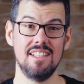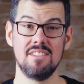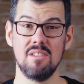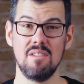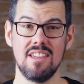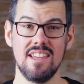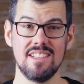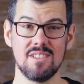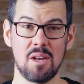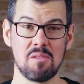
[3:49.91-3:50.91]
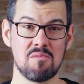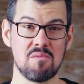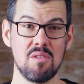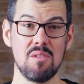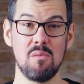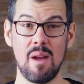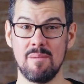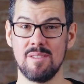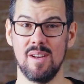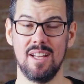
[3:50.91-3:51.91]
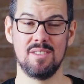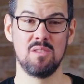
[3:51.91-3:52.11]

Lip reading: In 2 years, I grew the website